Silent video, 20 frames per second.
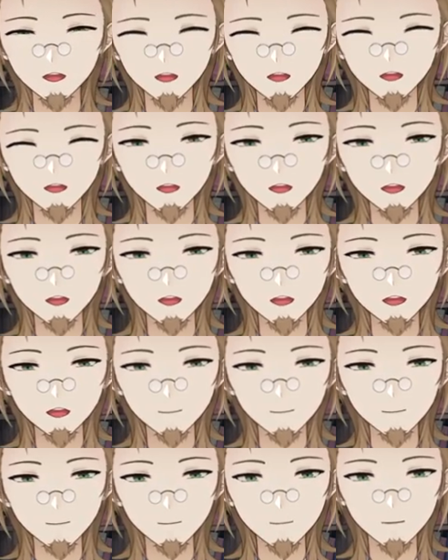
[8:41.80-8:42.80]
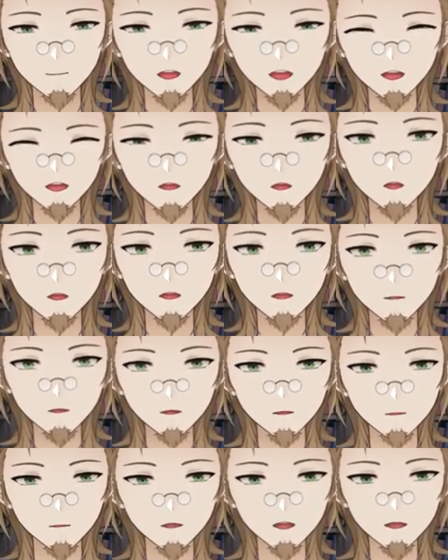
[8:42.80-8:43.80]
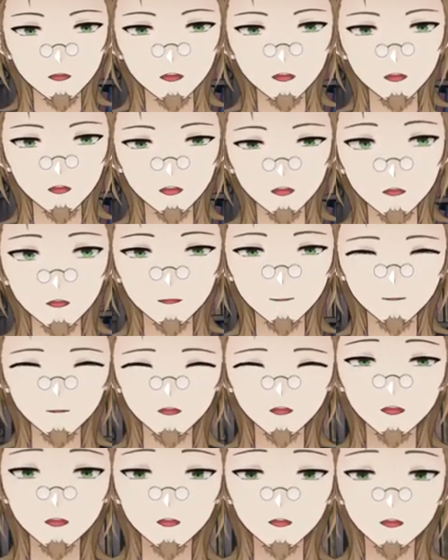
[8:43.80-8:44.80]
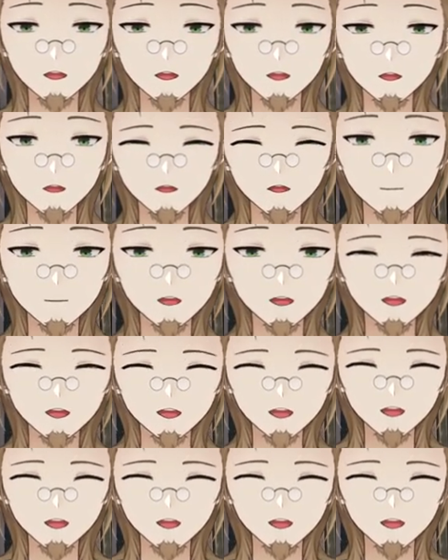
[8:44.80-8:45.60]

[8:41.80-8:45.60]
um, how they wanted to do it they try to put too much